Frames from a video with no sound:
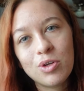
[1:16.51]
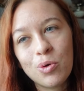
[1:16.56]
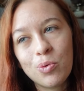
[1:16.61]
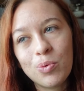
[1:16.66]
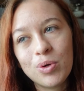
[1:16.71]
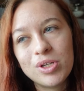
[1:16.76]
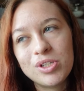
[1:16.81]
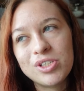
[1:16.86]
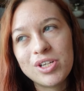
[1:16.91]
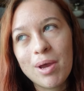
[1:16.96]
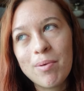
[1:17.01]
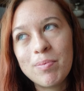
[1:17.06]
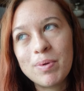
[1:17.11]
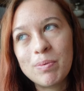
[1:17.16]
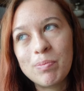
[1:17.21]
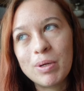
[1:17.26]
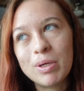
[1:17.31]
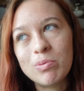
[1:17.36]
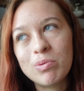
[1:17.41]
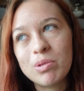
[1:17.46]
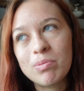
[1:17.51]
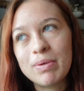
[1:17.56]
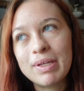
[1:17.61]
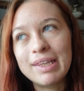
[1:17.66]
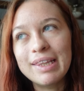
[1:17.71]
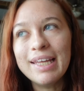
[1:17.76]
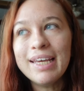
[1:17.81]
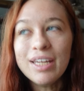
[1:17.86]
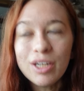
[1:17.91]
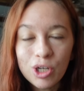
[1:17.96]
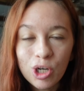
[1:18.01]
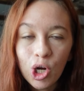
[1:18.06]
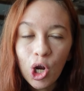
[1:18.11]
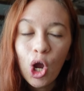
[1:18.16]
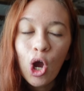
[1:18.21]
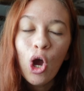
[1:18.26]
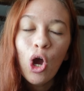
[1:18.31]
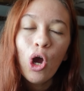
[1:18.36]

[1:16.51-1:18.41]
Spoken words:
which I'm gonna bring with me later